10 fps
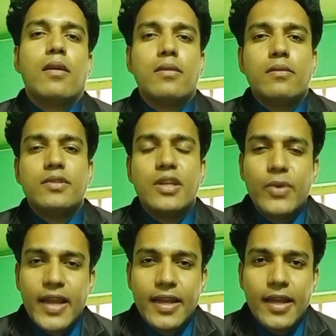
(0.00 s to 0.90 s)
during
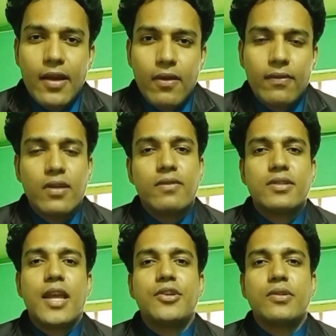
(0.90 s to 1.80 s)
any kind of
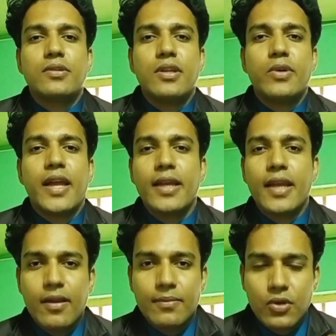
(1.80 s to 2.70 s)
conversation, during any kind
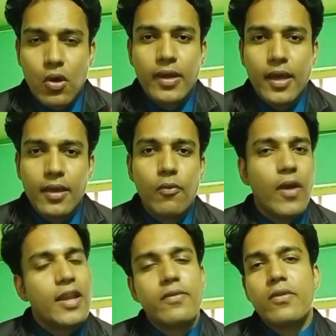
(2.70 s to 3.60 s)
of talking,
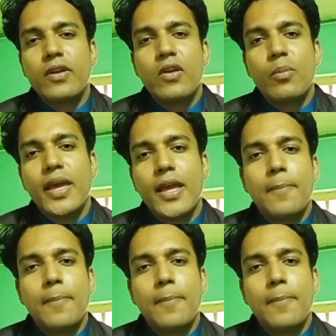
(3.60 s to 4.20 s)
whenever you'll be